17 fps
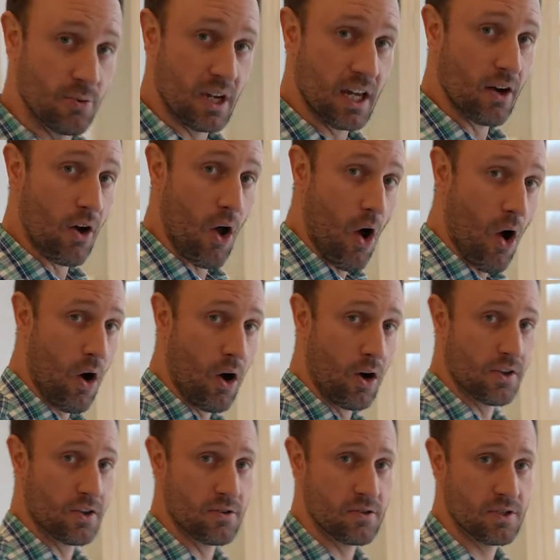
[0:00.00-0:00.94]
we get an
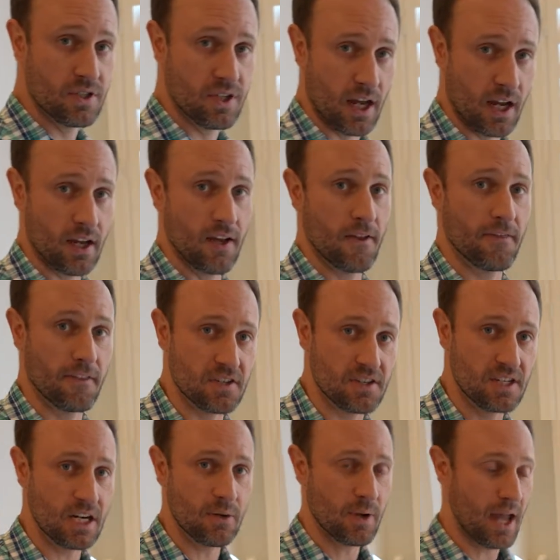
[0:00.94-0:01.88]
all new sink. The
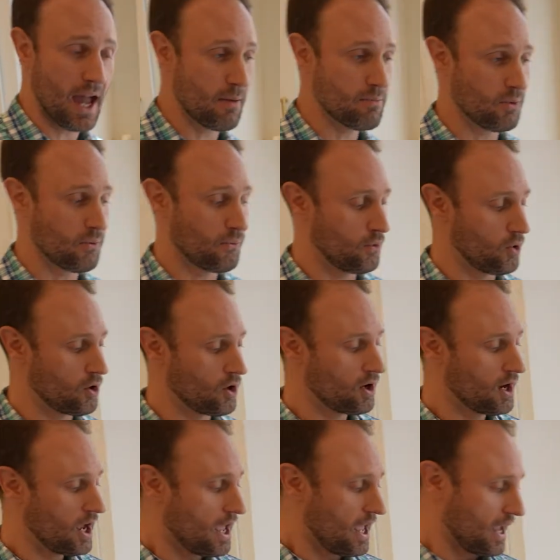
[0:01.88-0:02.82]
sink we had
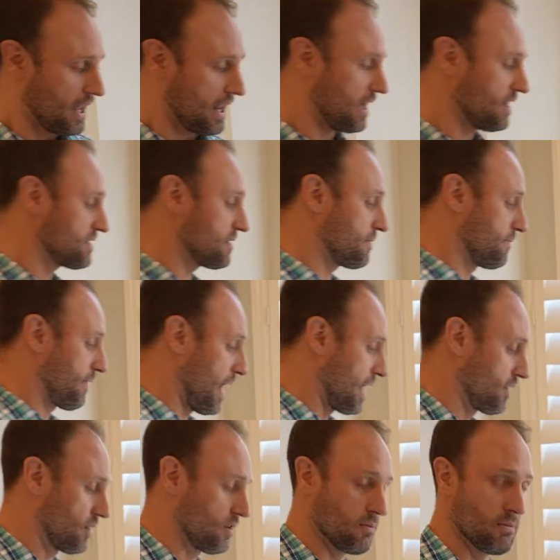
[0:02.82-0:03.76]
before, it had a
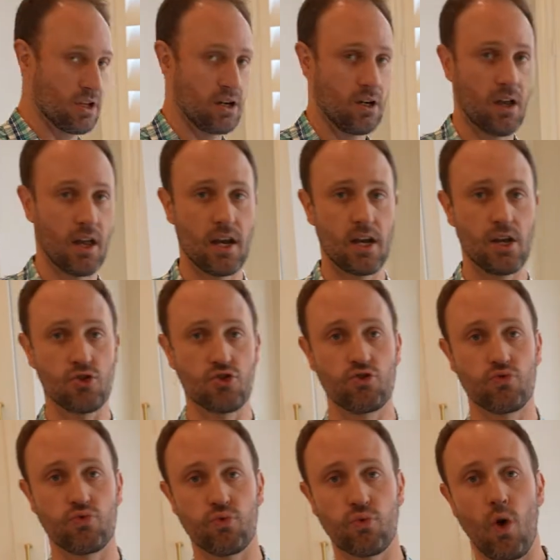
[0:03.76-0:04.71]
divider in the middle, and it
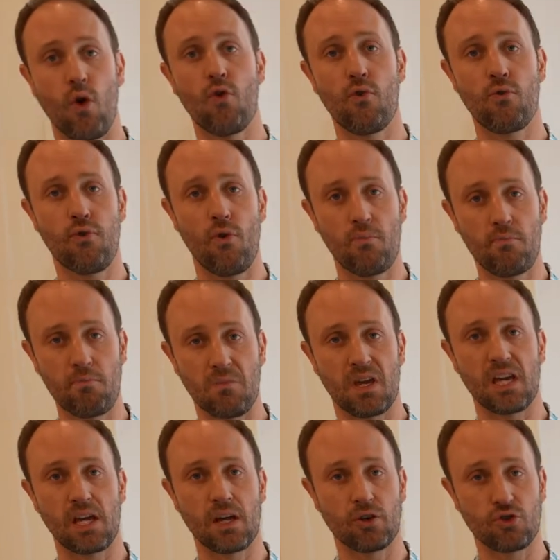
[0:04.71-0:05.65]
drove
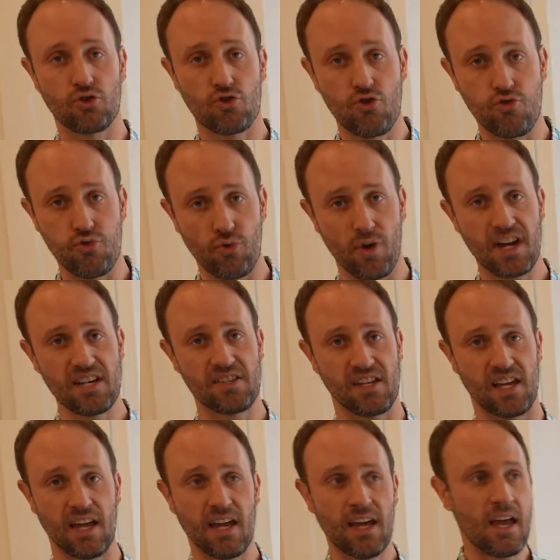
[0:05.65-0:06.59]
me
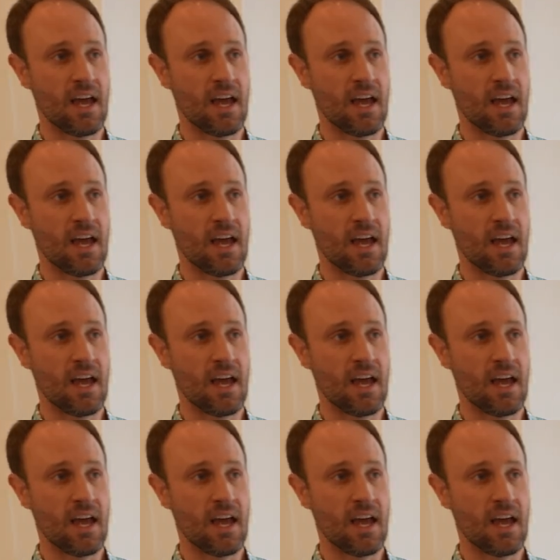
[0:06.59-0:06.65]
crazy.